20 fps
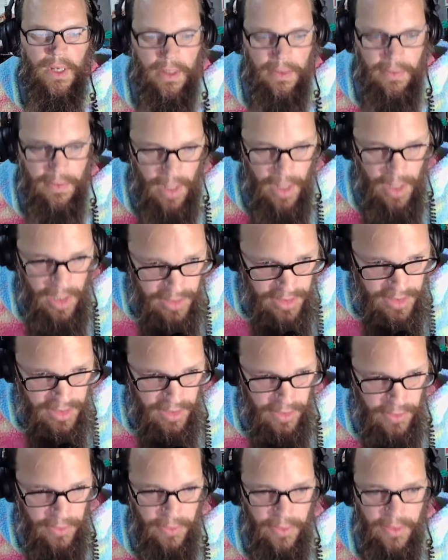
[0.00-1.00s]
uh,
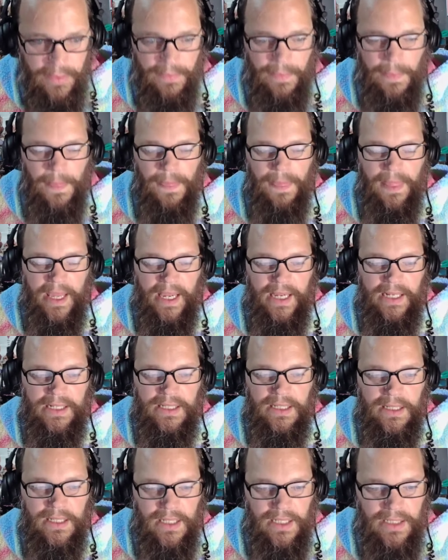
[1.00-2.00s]
also,
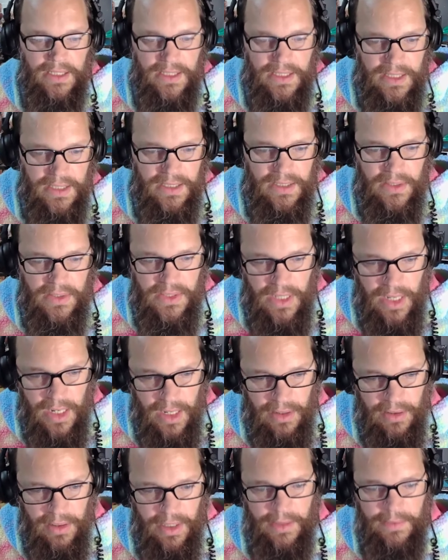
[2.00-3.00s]
that Nina's sister,
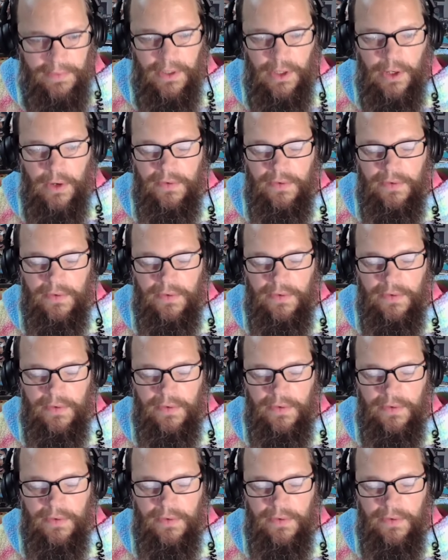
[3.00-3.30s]
Tara,